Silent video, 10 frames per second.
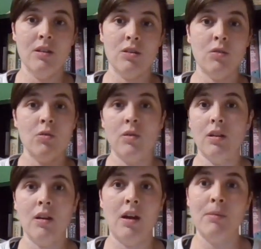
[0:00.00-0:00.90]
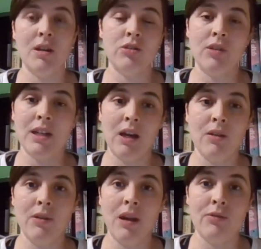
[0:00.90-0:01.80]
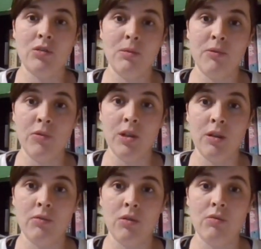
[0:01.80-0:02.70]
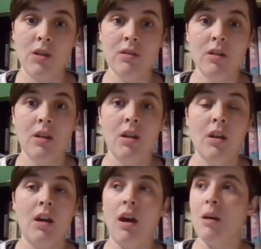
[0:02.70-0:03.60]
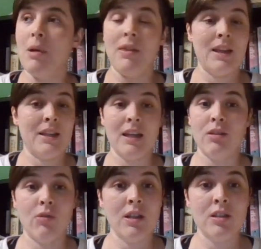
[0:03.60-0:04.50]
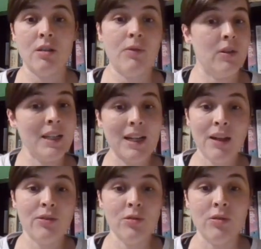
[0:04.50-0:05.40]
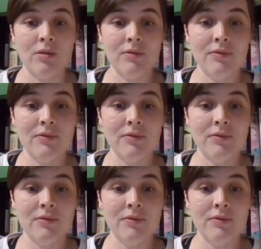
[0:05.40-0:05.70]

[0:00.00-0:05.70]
sort a drink out if you have a drink before you go for a run, and then get your running stuff on and get out the door.